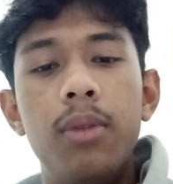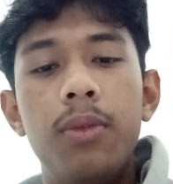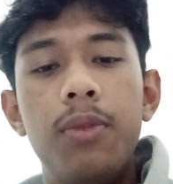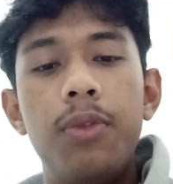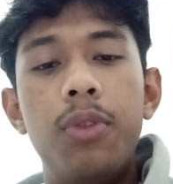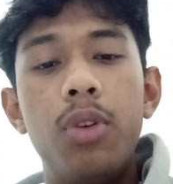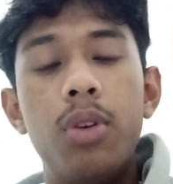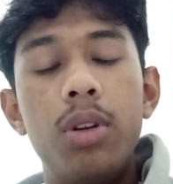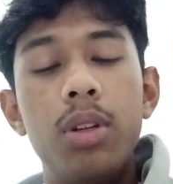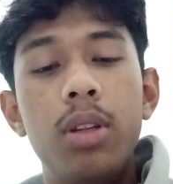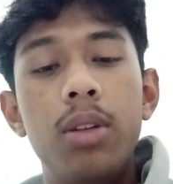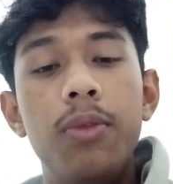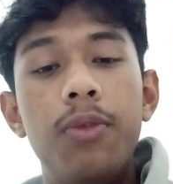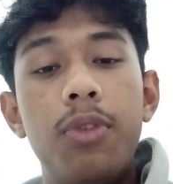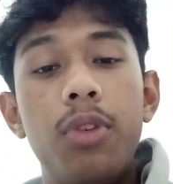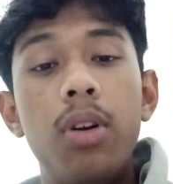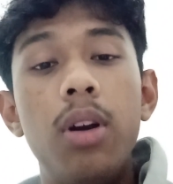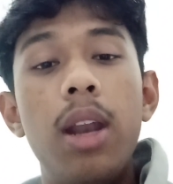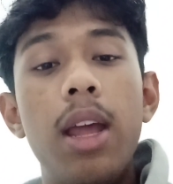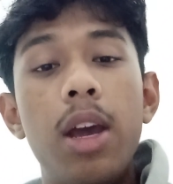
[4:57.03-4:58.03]
For
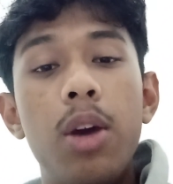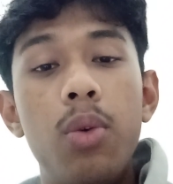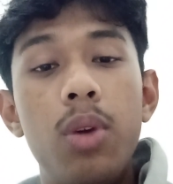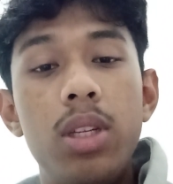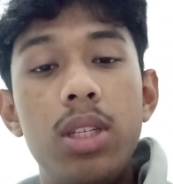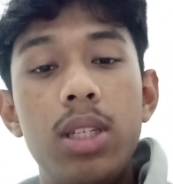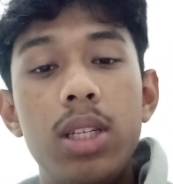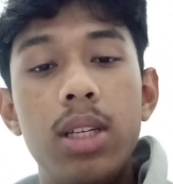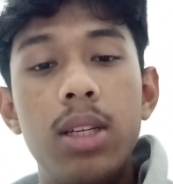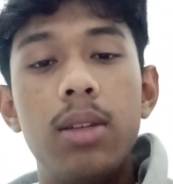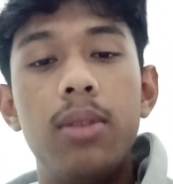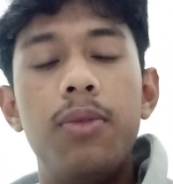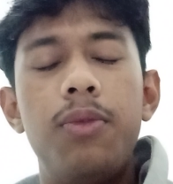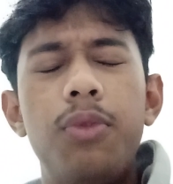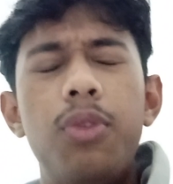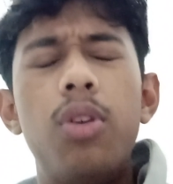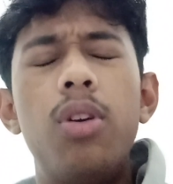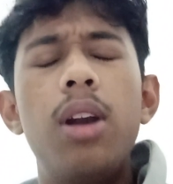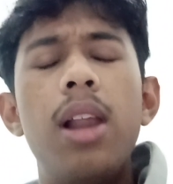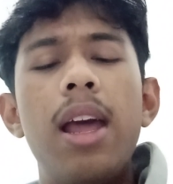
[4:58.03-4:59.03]

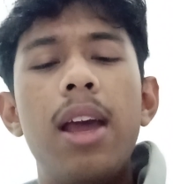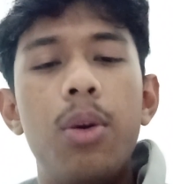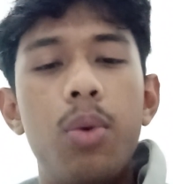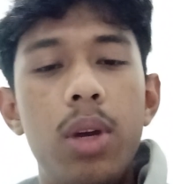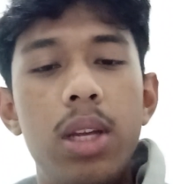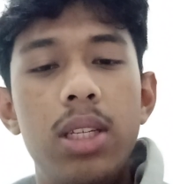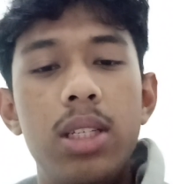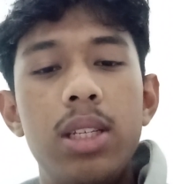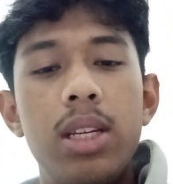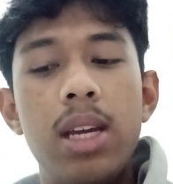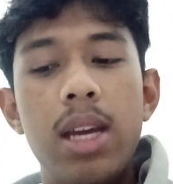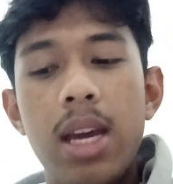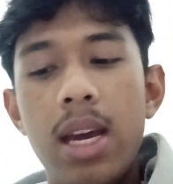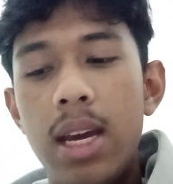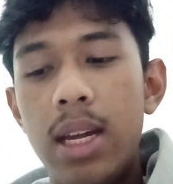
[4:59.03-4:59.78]
language.